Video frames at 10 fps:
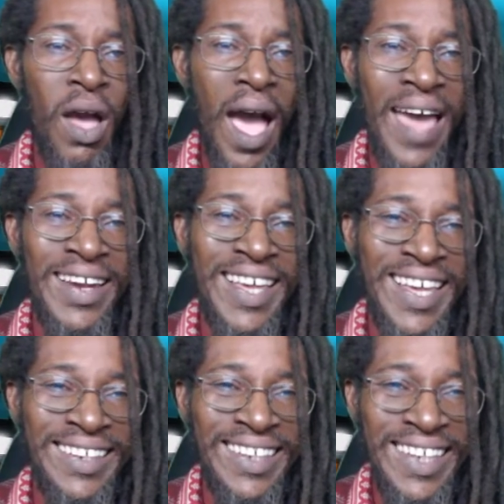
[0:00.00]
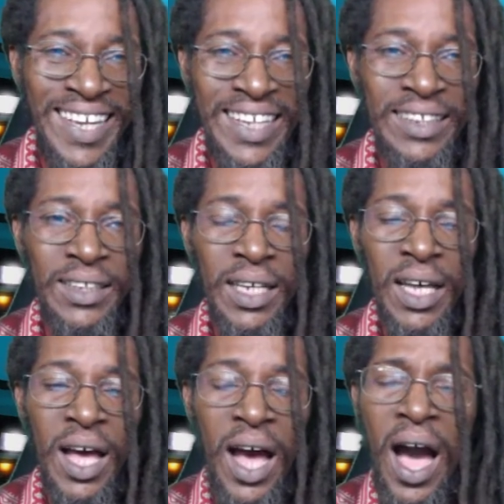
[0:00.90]
and it is
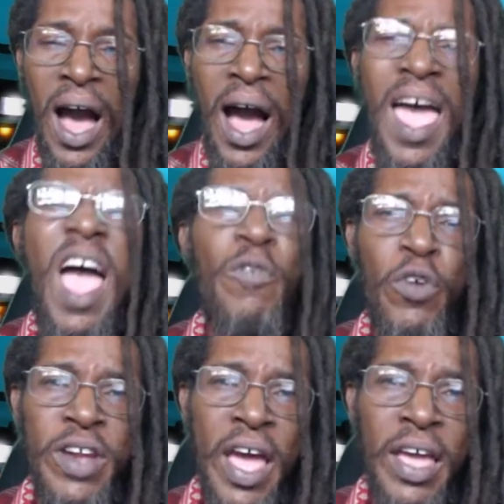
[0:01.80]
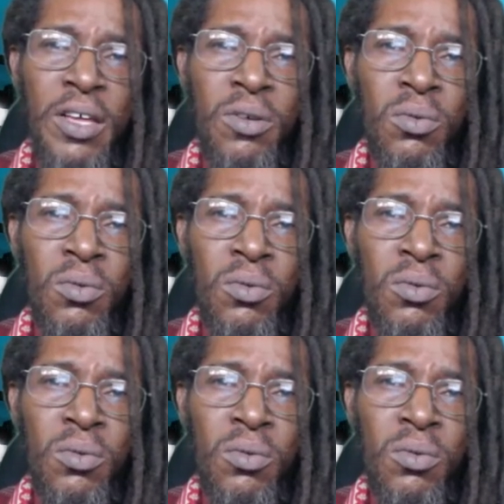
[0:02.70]
an everyday